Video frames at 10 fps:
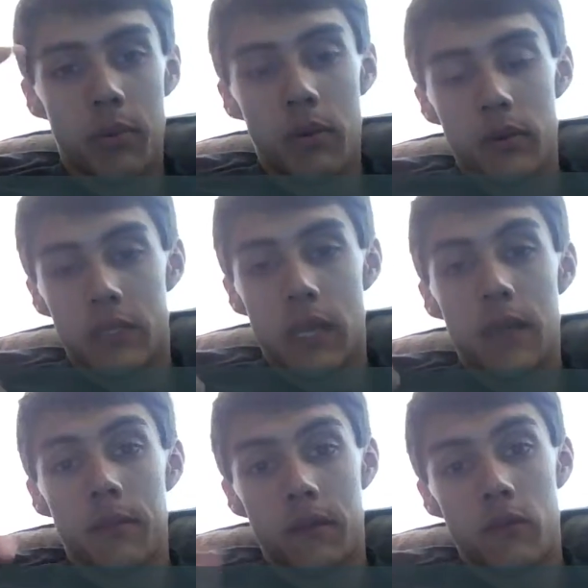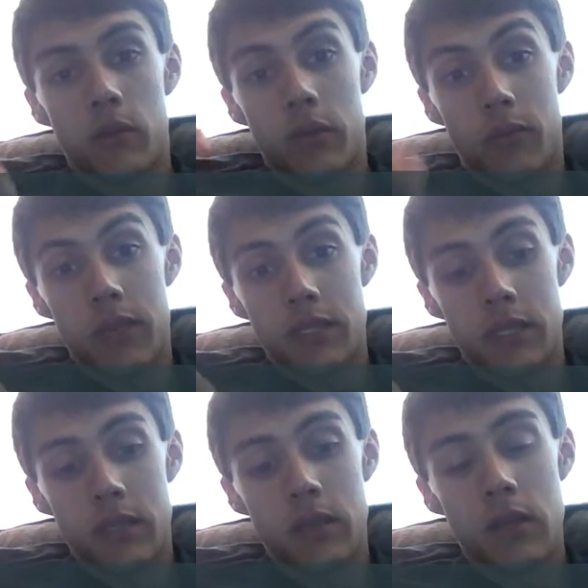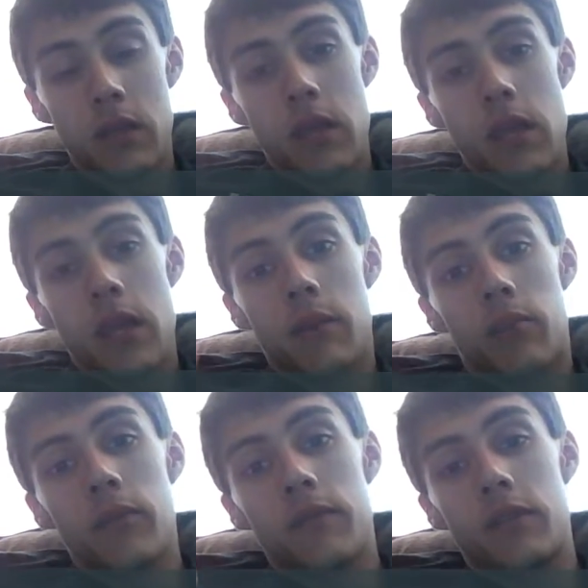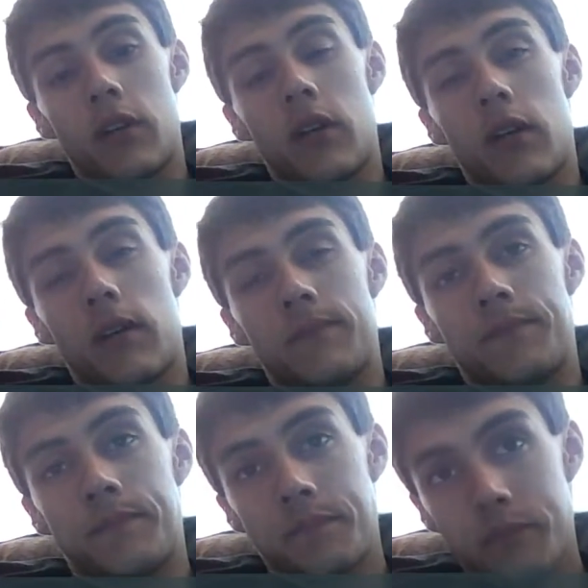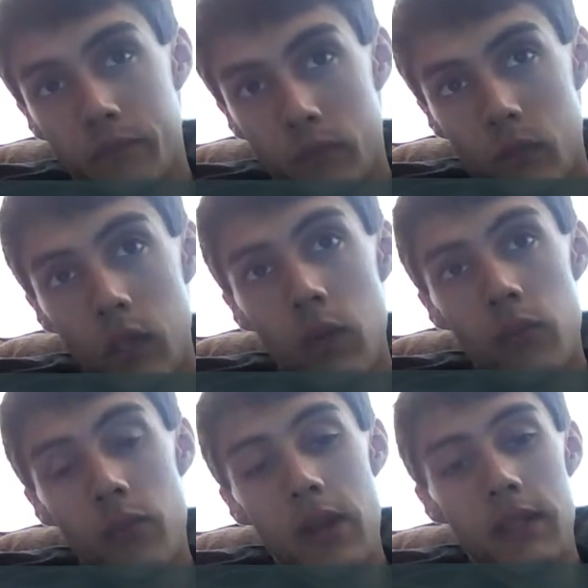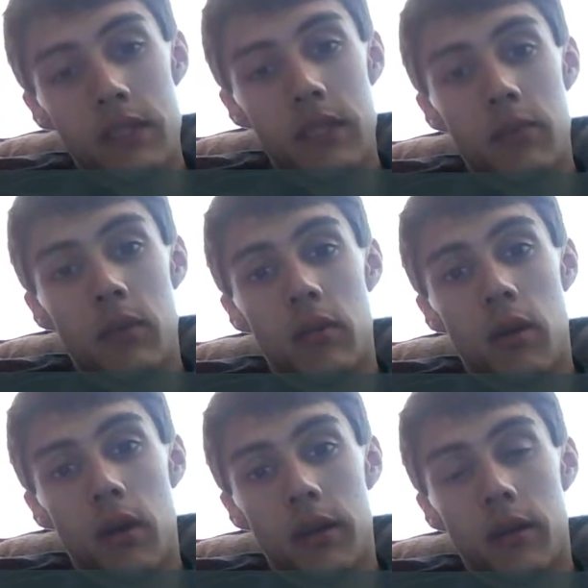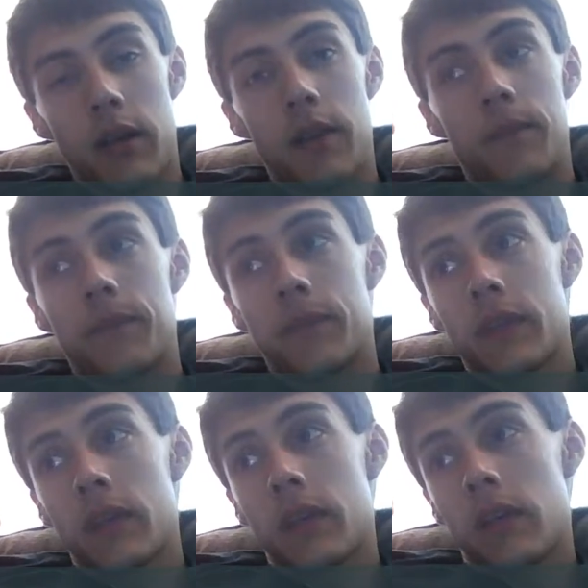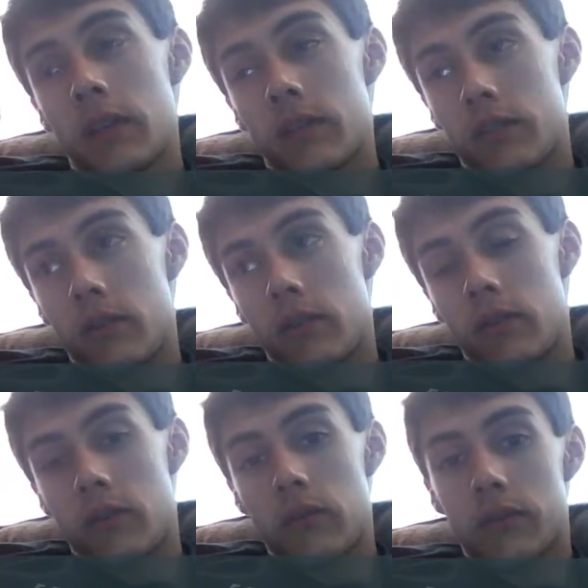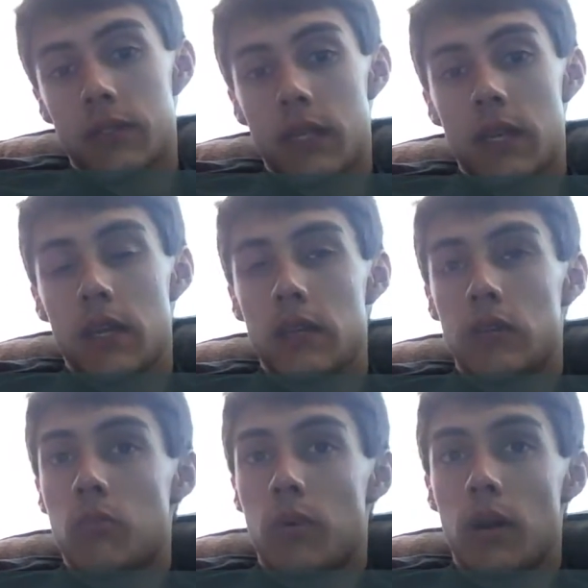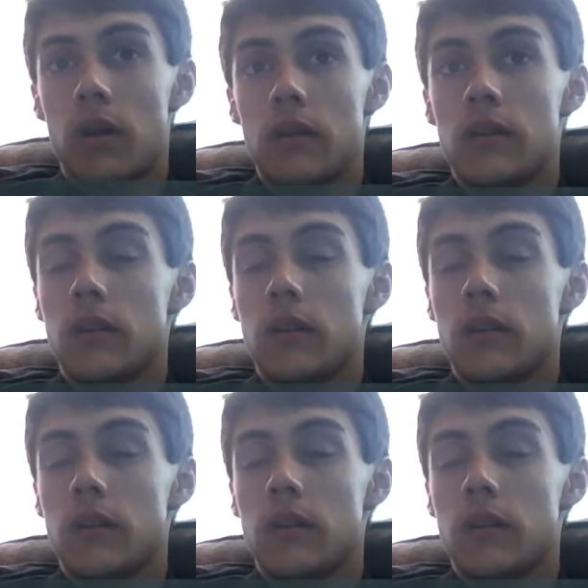period of time, even when you're resting. It improves your resting metabolic rate. So, say you burnt